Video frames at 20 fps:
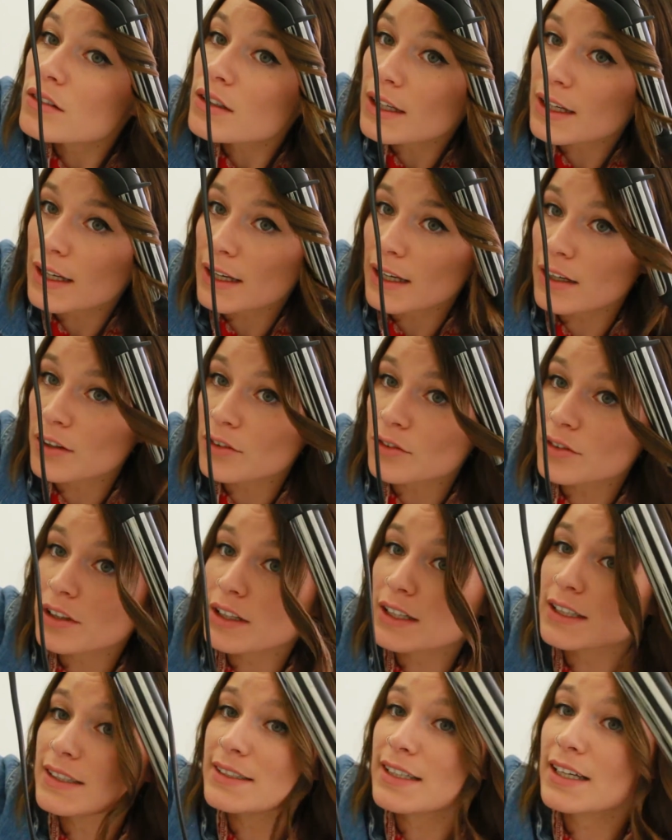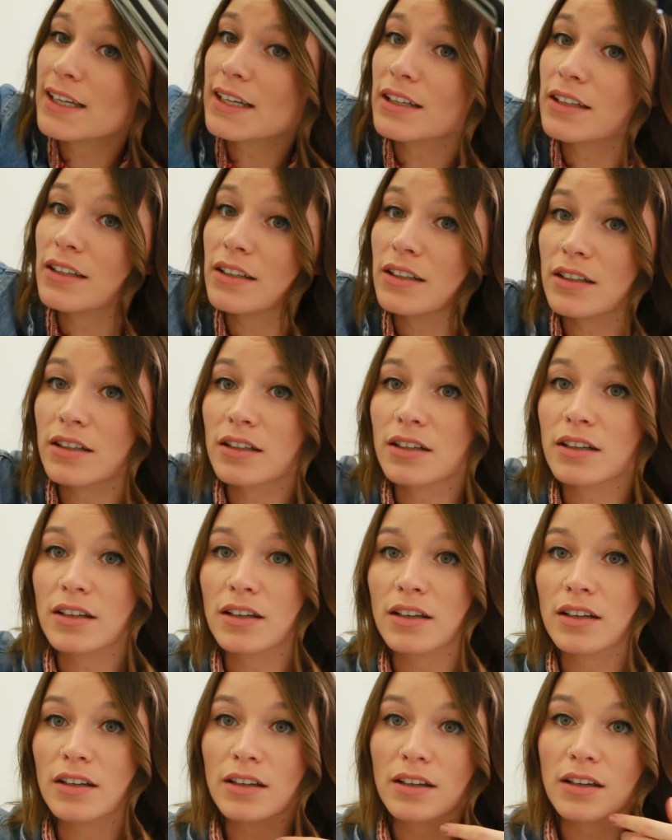Okay, release it.
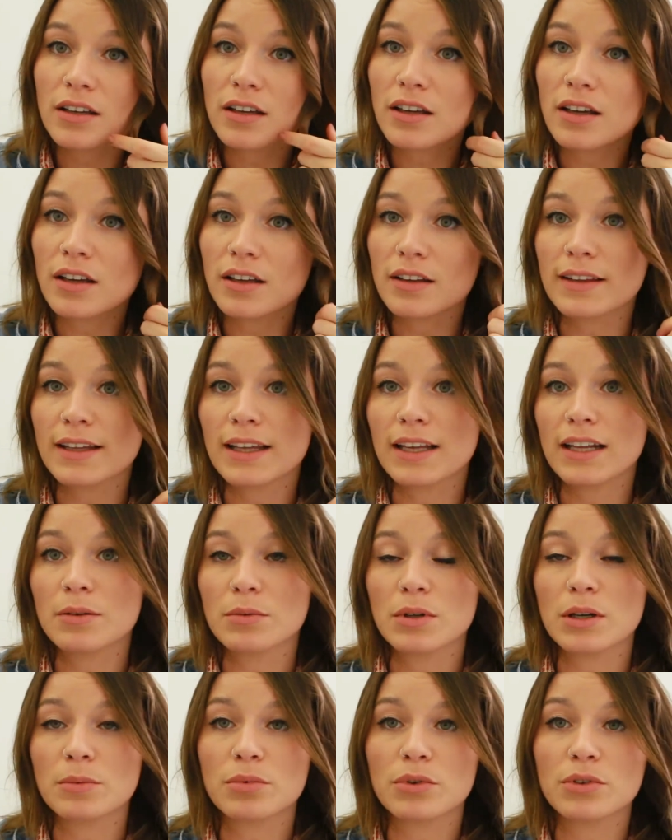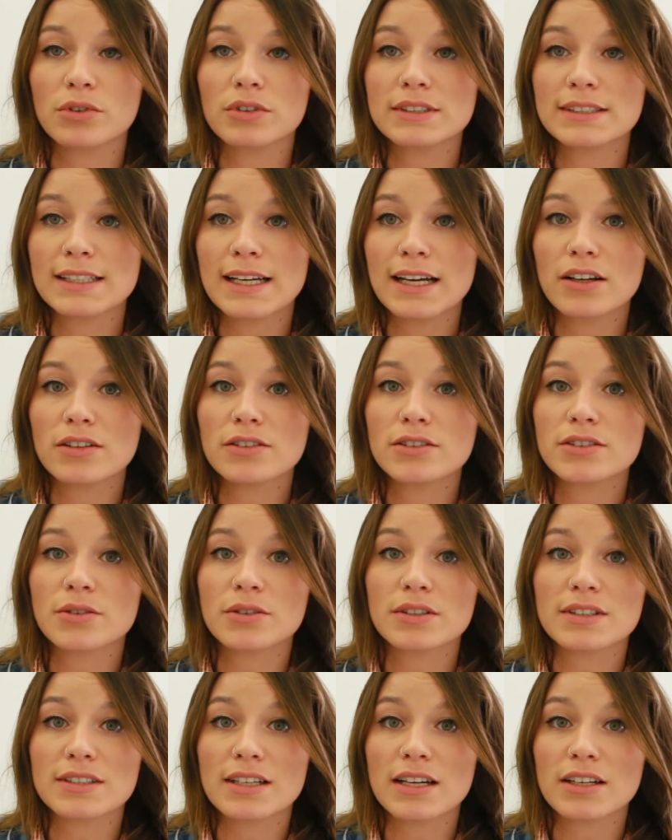And then I'm gonna pull it down
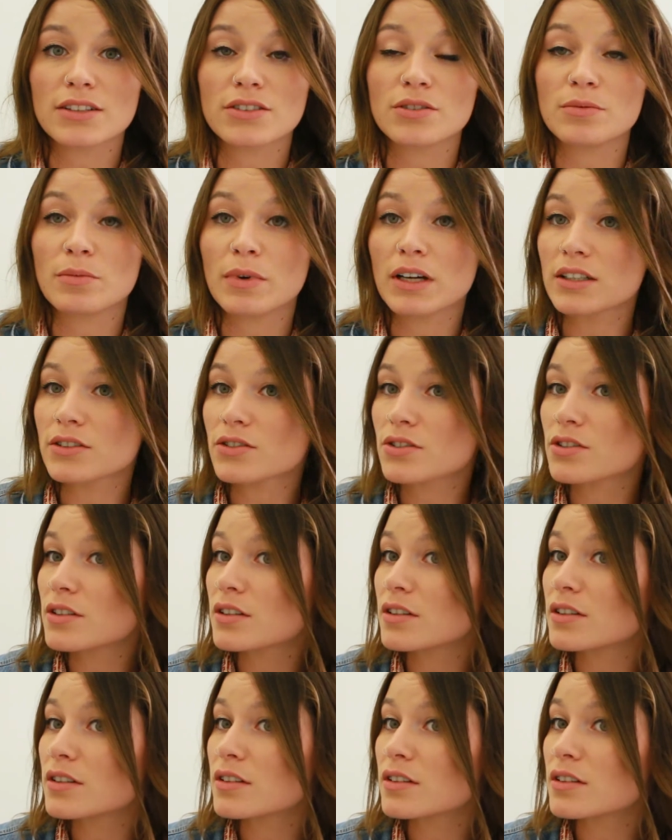so it's not too much.